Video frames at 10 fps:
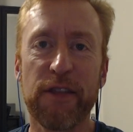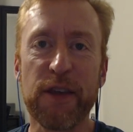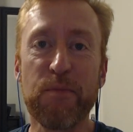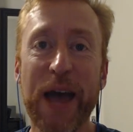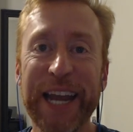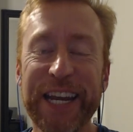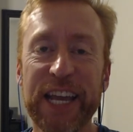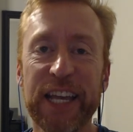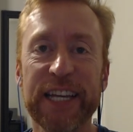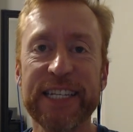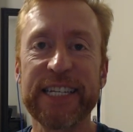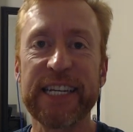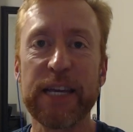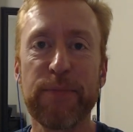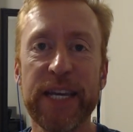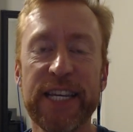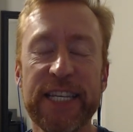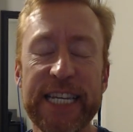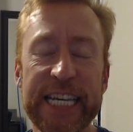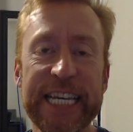the pending
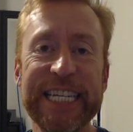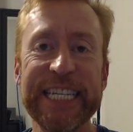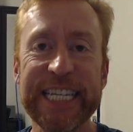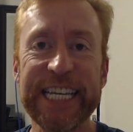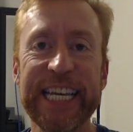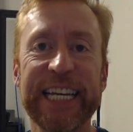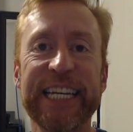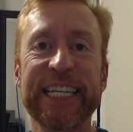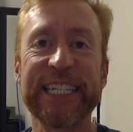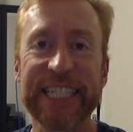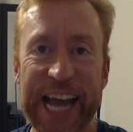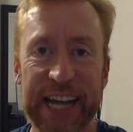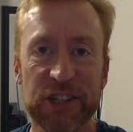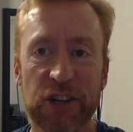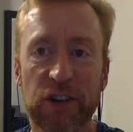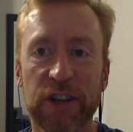CBDC disaster.